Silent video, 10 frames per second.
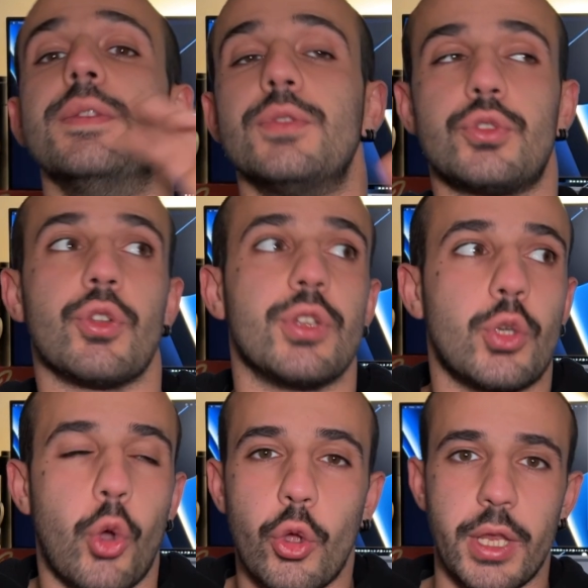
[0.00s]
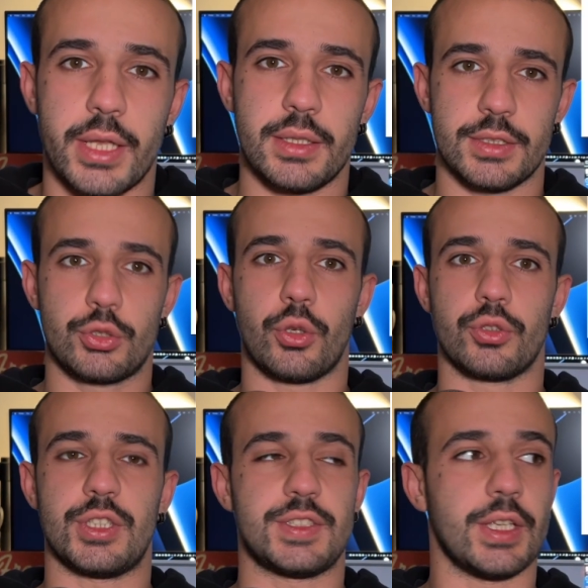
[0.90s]
So the coding is
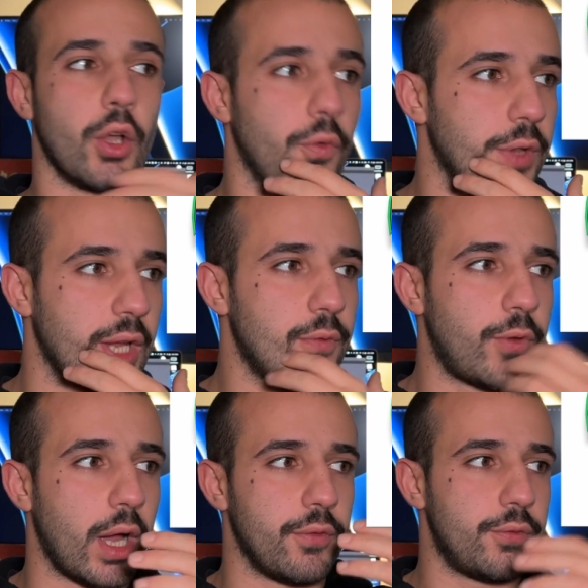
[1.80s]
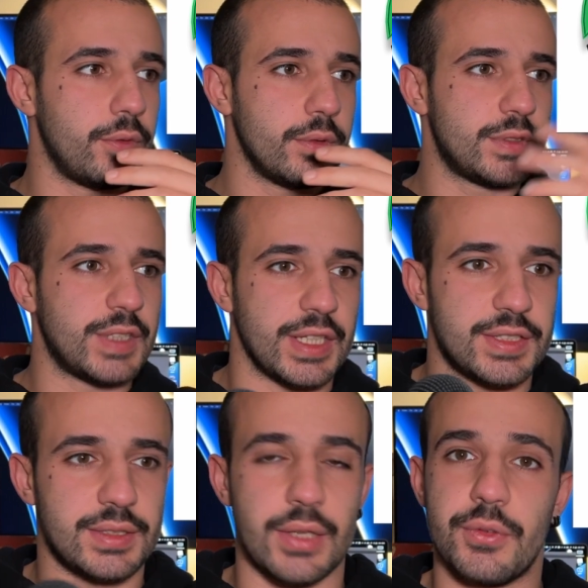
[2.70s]
consisting of like
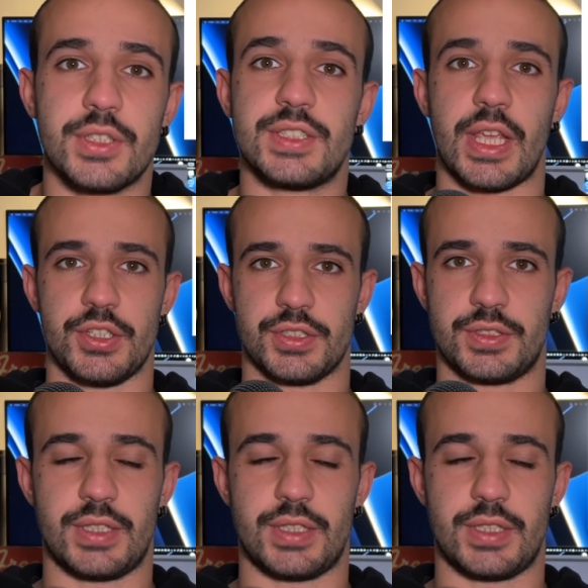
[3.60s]
5-6 different stages.